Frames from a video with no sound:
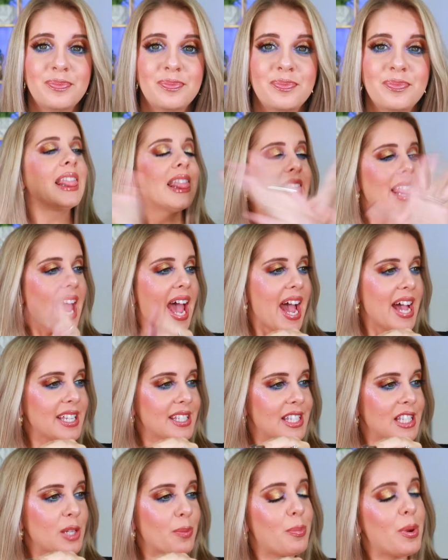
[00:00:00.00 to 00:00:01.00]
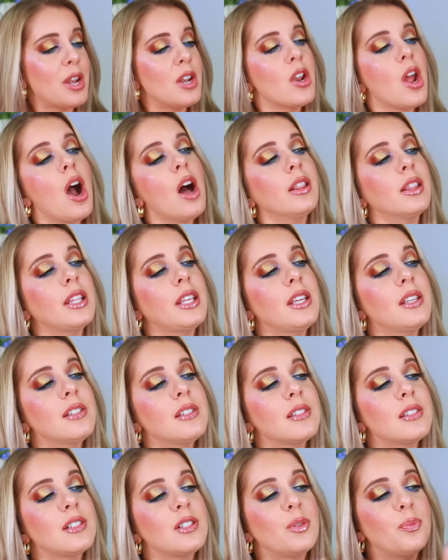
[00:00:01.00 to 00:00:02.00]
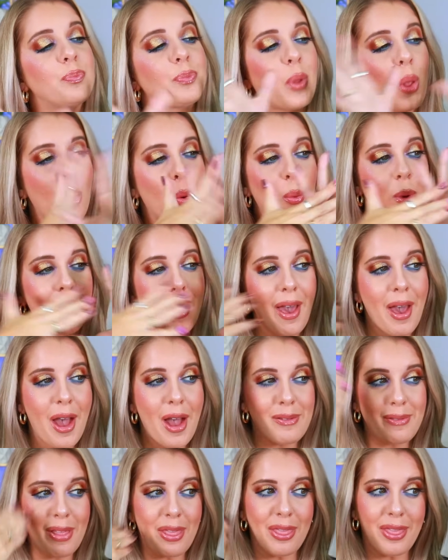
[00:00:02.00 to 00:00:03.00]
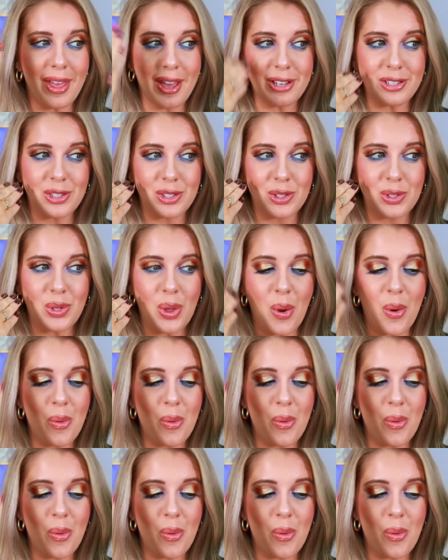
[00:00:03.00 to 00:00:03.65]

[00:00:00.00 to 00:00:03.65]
Last but not least, we have this.